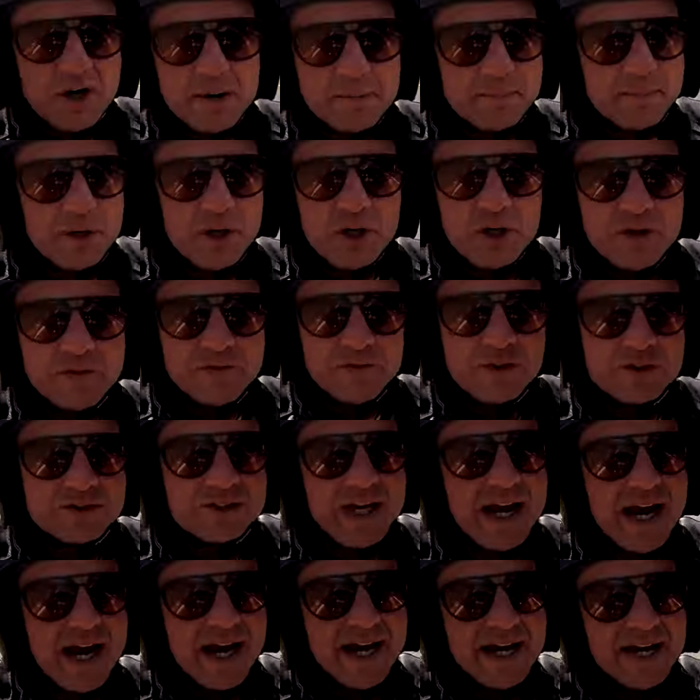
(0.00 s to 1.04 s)
a beautiful
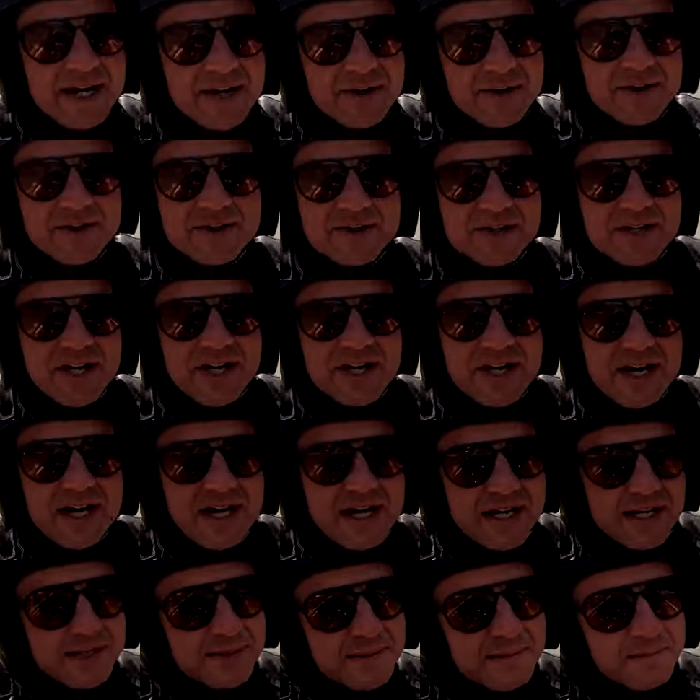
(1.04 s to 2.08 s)
day here in
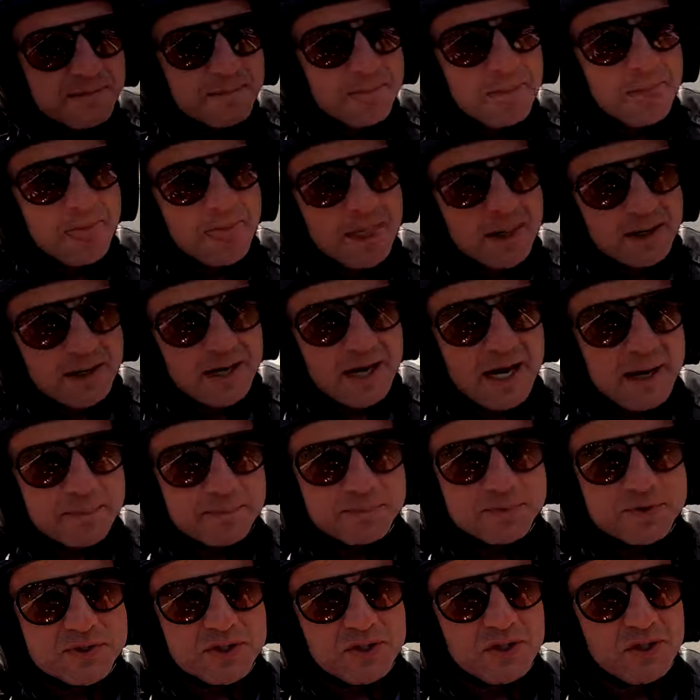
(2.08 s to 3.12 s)
Sydney.
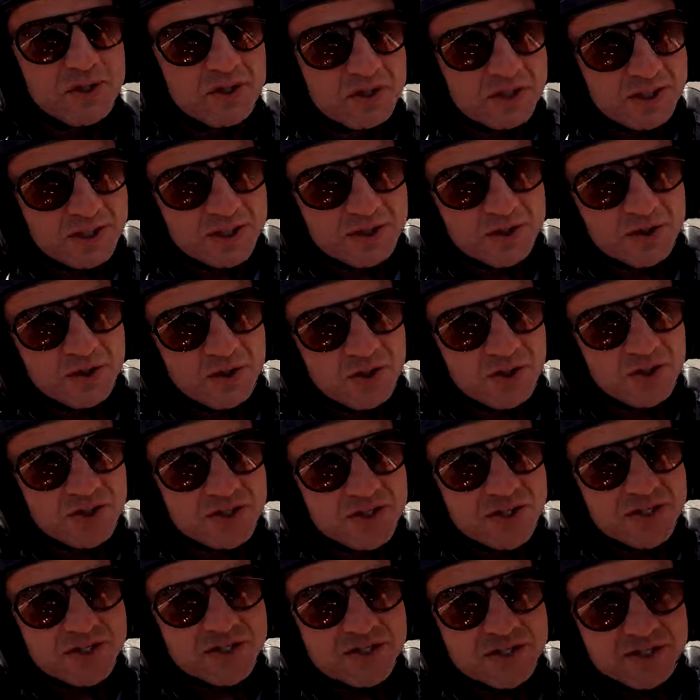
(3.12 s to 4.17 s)
Absolutely
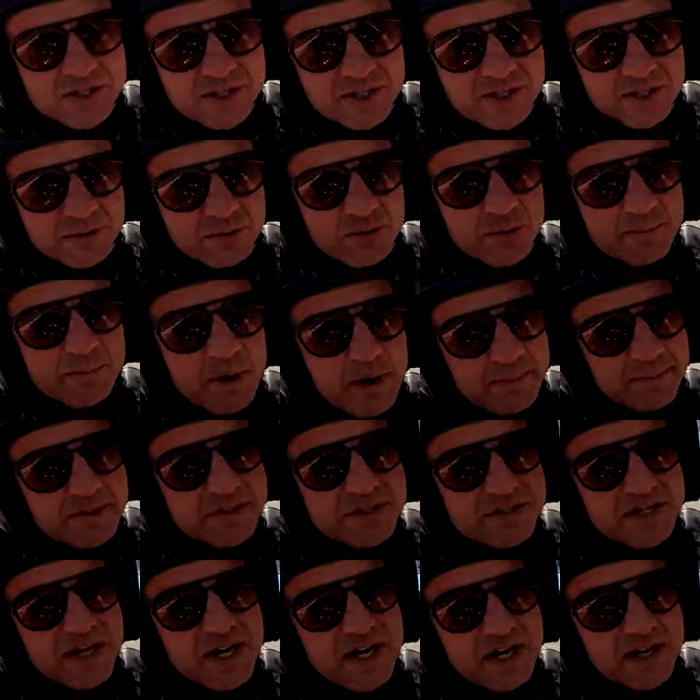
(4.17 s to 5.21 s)
gorgeous. We're probably
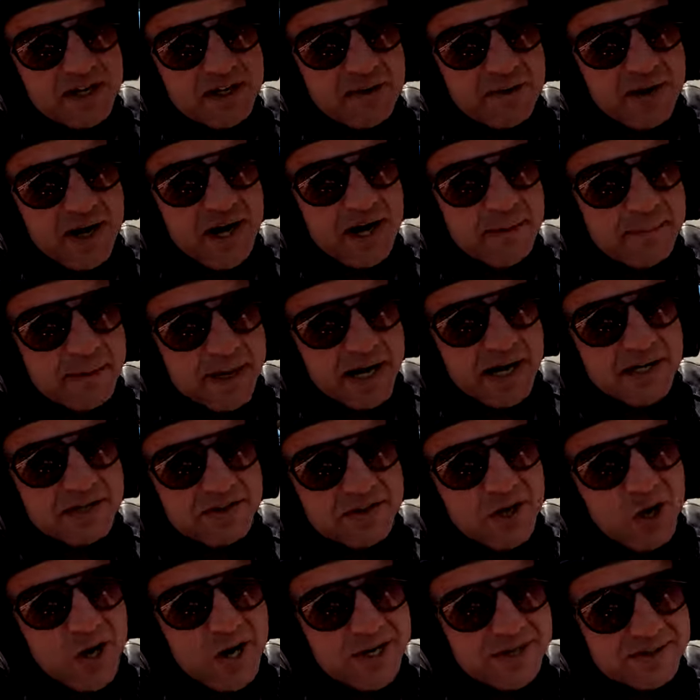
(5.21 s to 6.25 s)
sitting at around
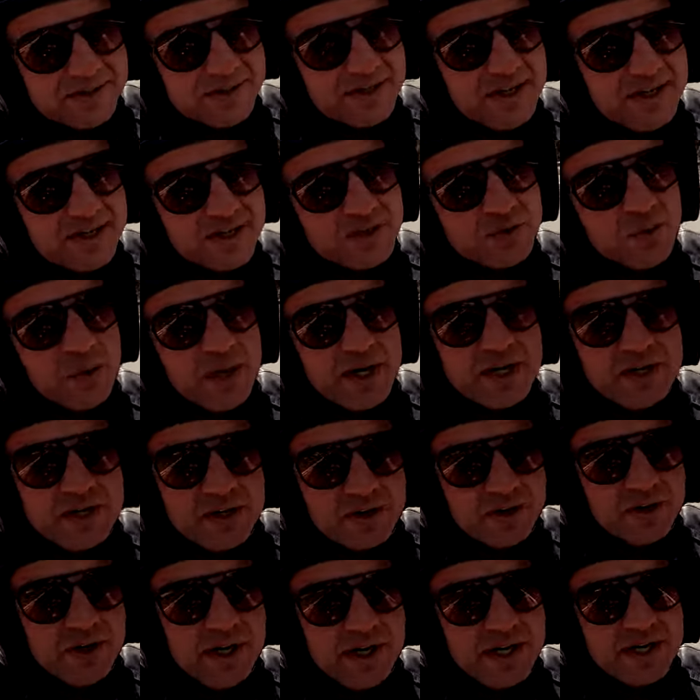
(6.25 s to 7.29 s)
about 19, 20
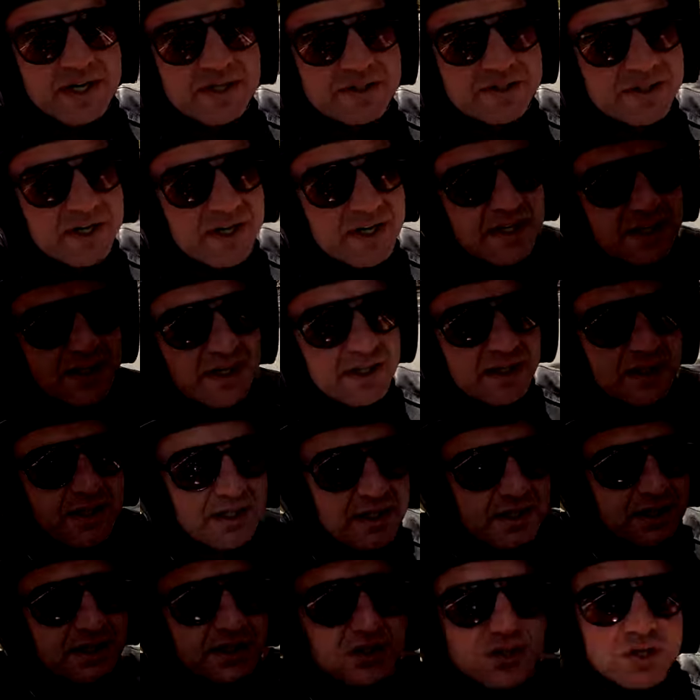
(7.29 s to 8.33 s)
degrees.
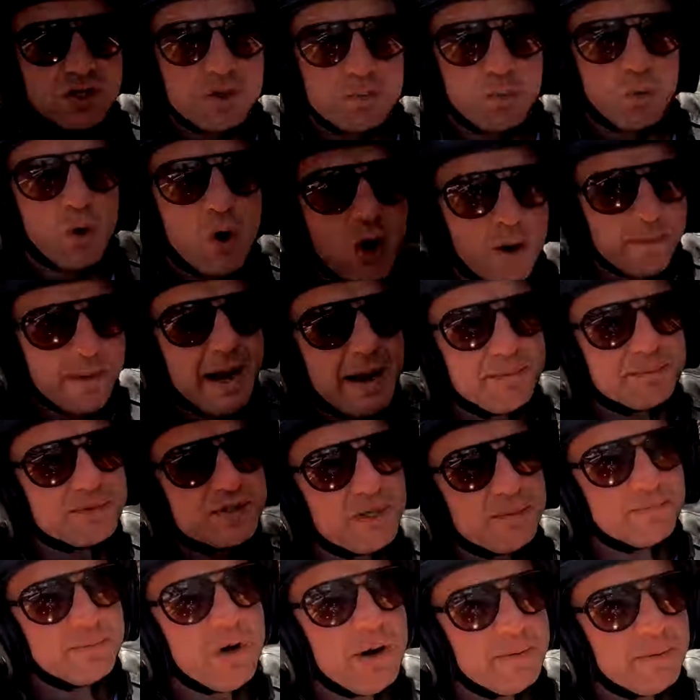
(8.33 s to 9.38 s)
Should warm up
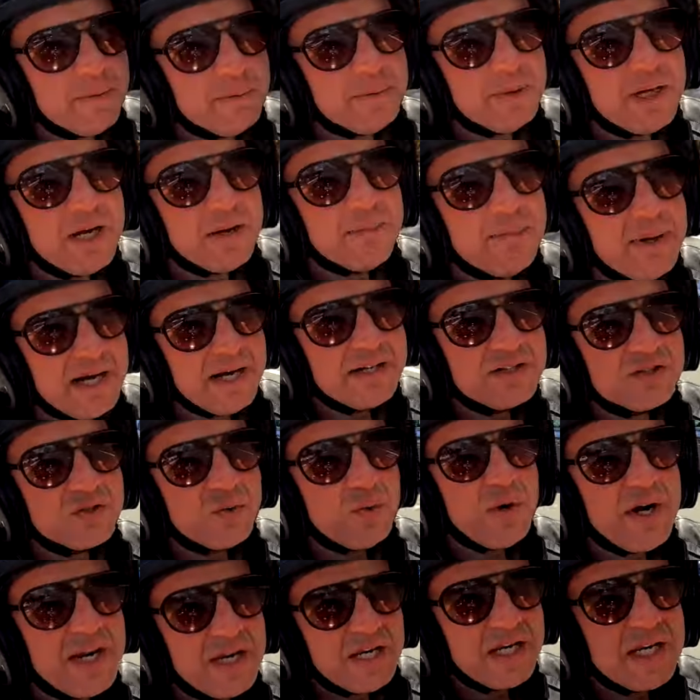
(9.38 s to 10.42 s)
to probably about
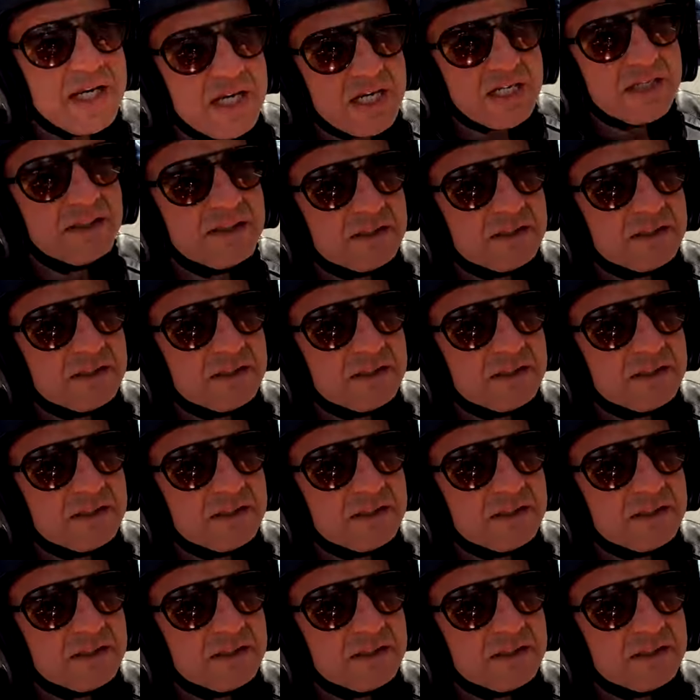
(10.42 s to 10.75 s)
20,